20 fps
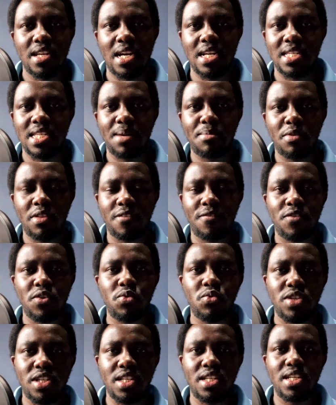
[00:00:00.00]
are some of the
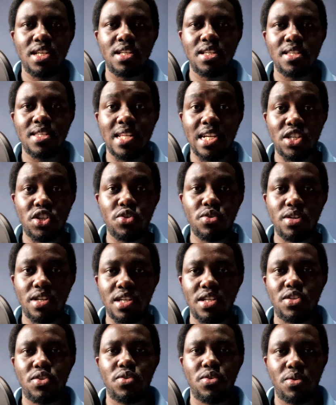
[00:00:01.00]
few details that you
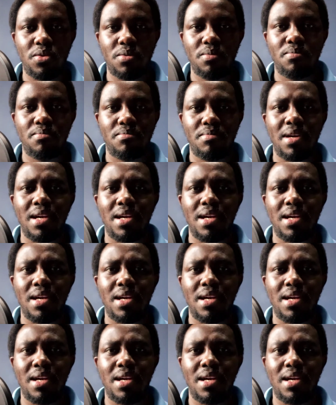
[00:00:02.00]
need to know